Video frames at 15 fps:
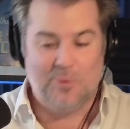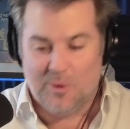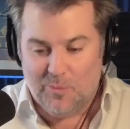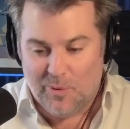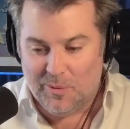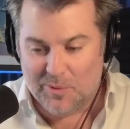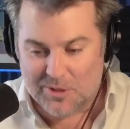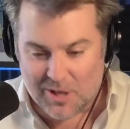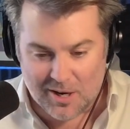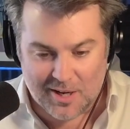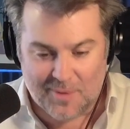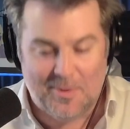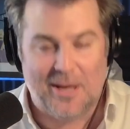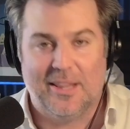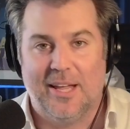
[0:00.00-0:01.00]
We were
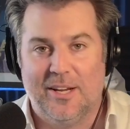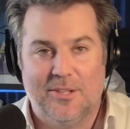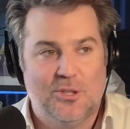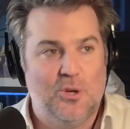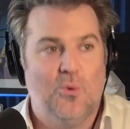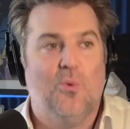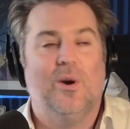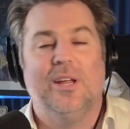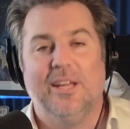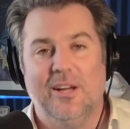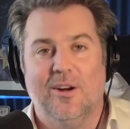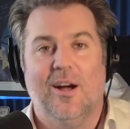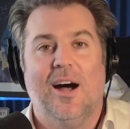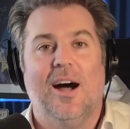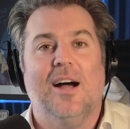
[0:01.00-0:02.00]
talking about like
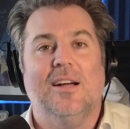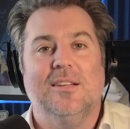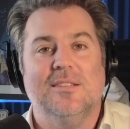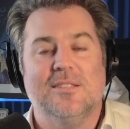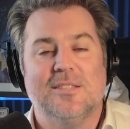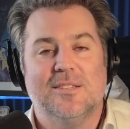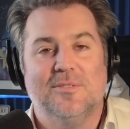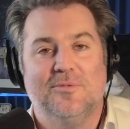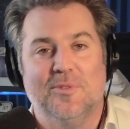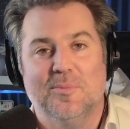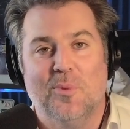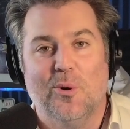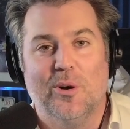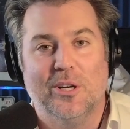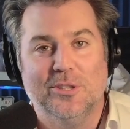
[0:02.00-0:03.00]
20-year highs for
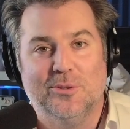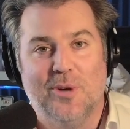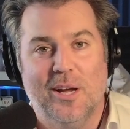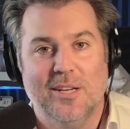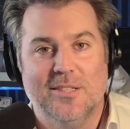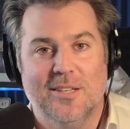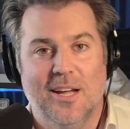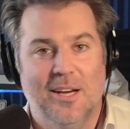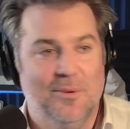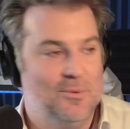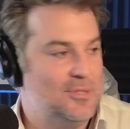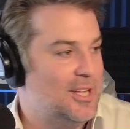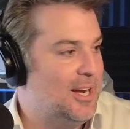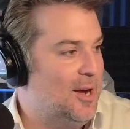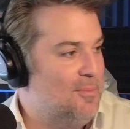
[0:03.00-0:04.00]
mortgage rates. And it
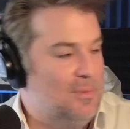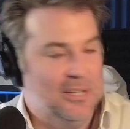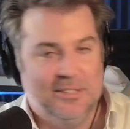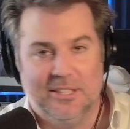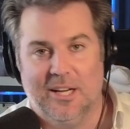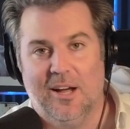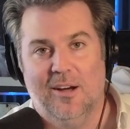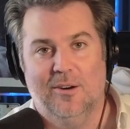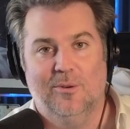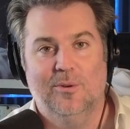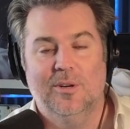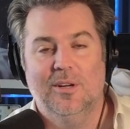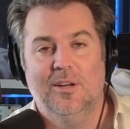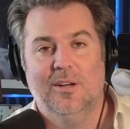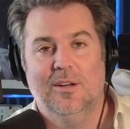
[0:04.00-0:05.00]
was like a month ago,
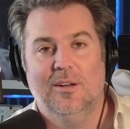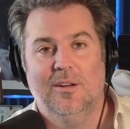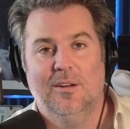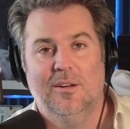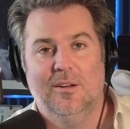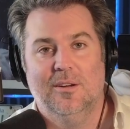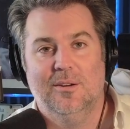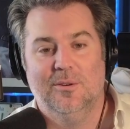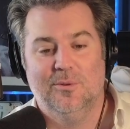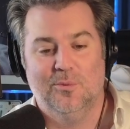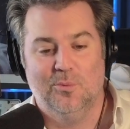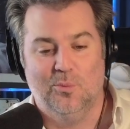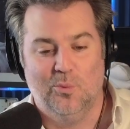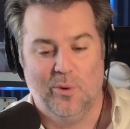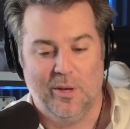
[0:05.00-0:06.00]

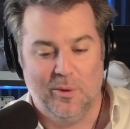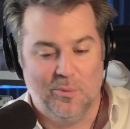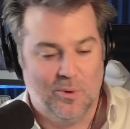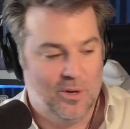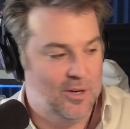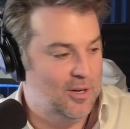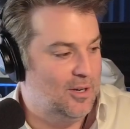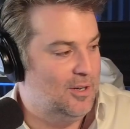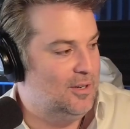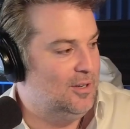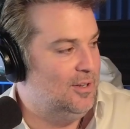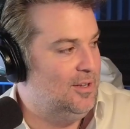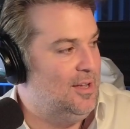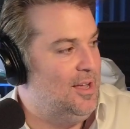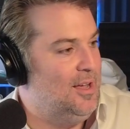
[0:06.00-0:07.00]
we were
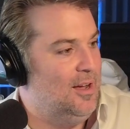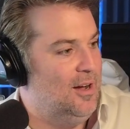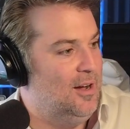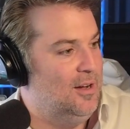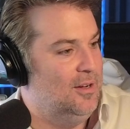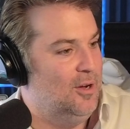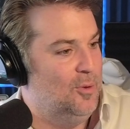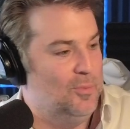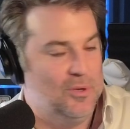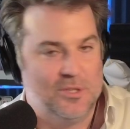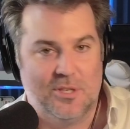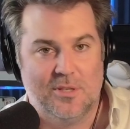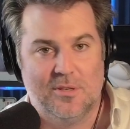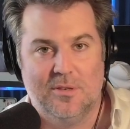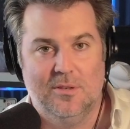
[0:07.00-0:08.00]

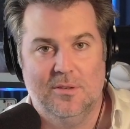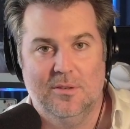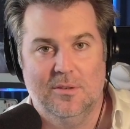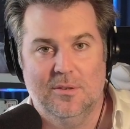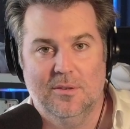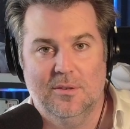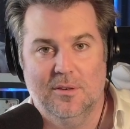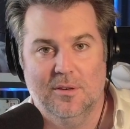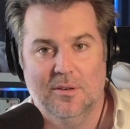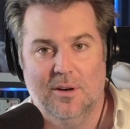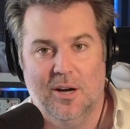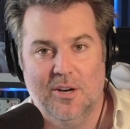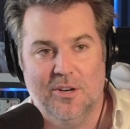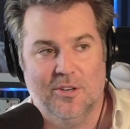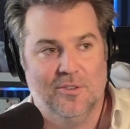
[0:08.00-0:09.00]
almost
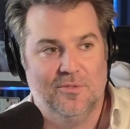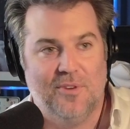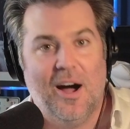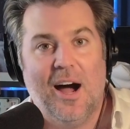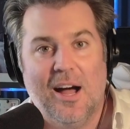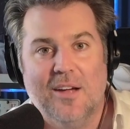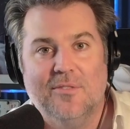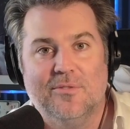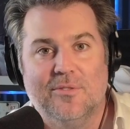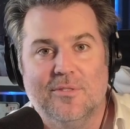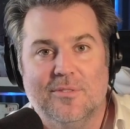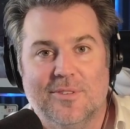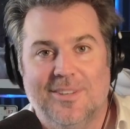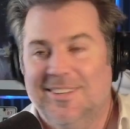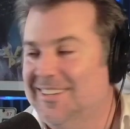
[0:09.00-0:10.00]
under 5.
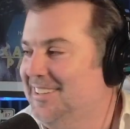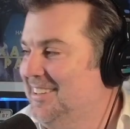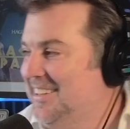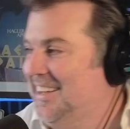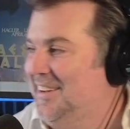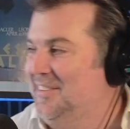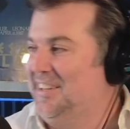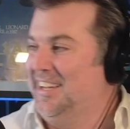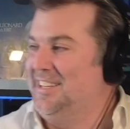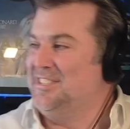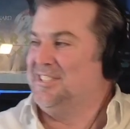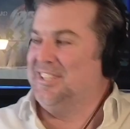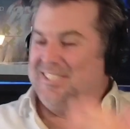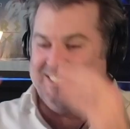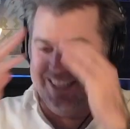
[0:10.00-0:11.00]

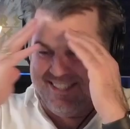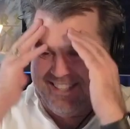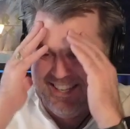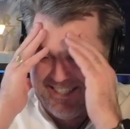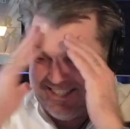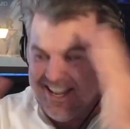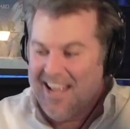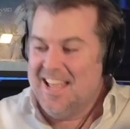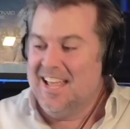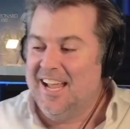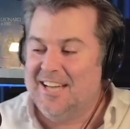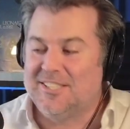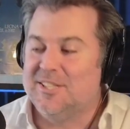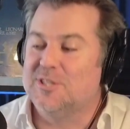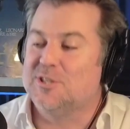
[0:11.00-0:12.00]
It's the